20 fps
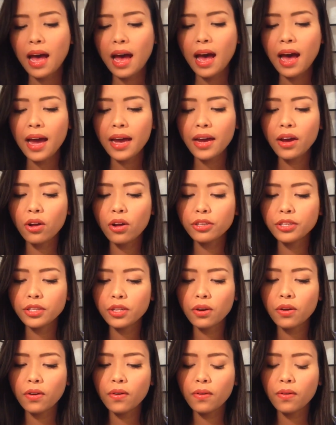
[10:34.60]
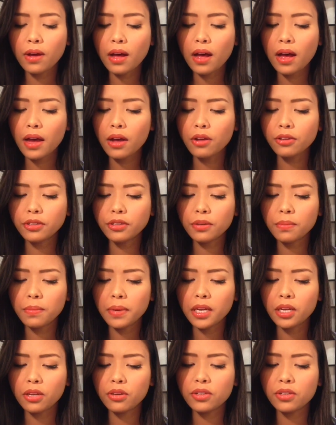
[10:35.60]
I also
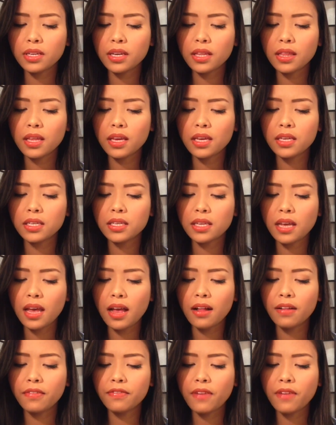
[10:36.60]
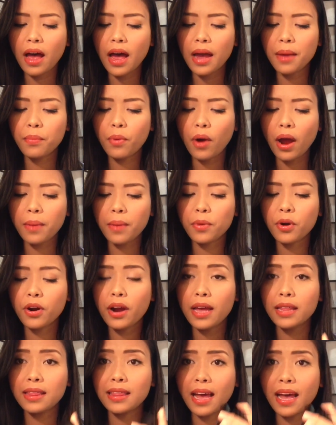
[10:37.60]
been using this e.l.f. eye primer
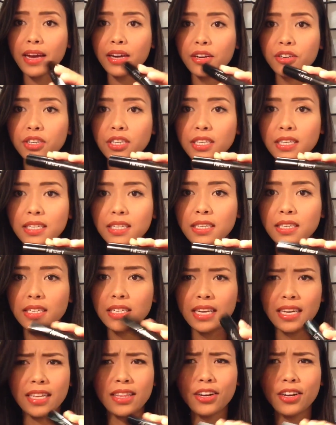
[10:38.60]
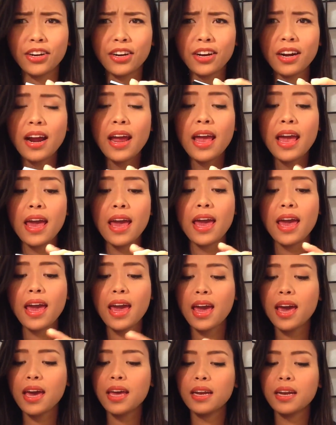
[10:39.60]
and liner sealer,
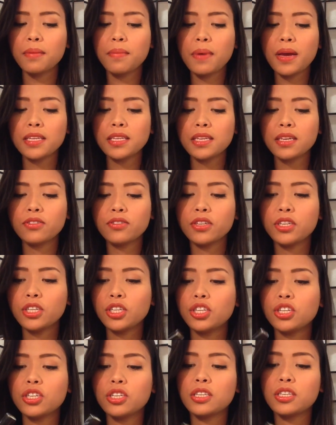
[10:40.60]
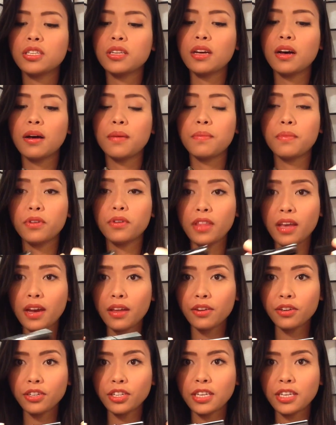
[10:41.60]
and it basically just on the
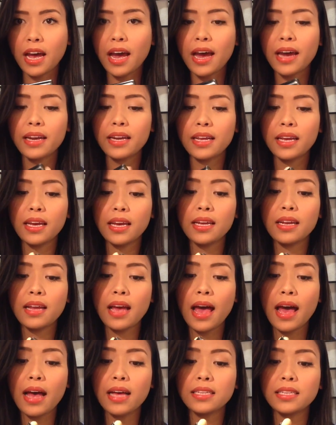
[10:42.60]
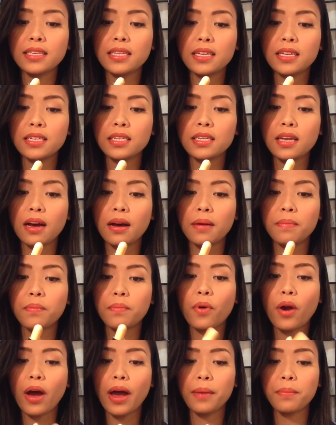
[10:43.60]
other side it has this
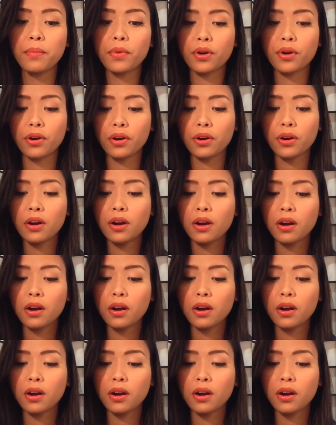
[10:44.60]
primer,